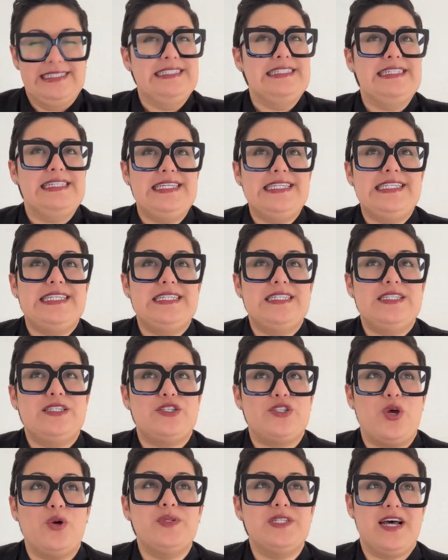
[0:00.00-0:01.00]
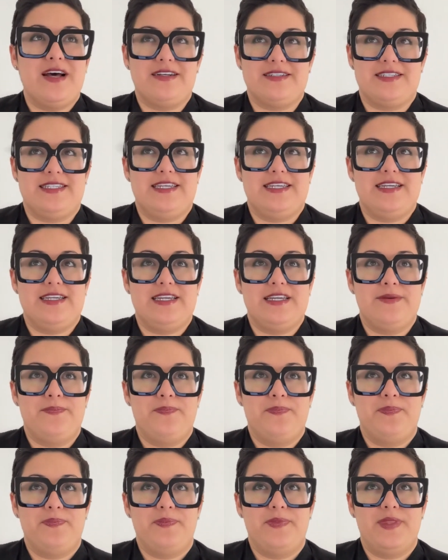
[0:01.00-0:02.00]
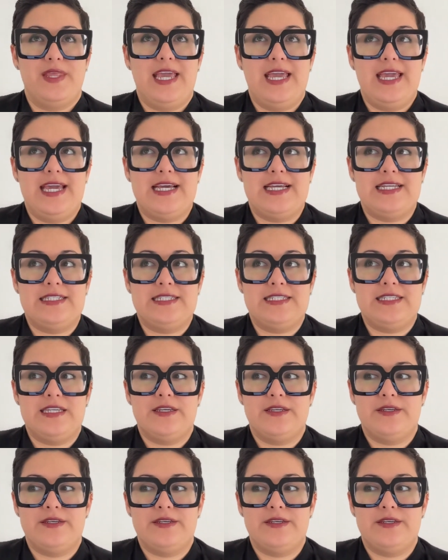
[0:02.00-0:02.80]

This is so toxic. And